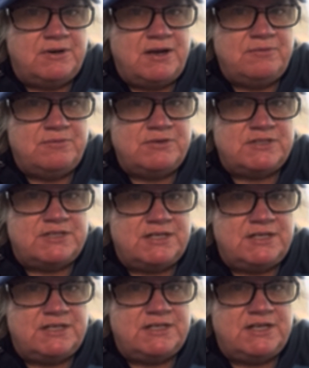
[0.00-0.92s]
I was
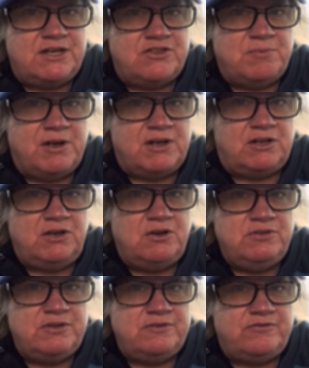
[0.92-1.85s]
getting together my
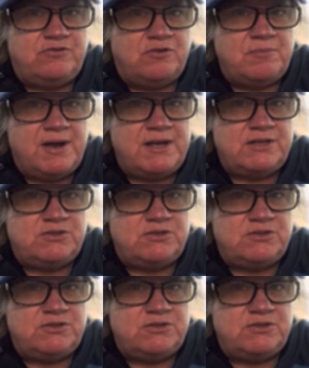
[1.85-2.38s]
clothing for my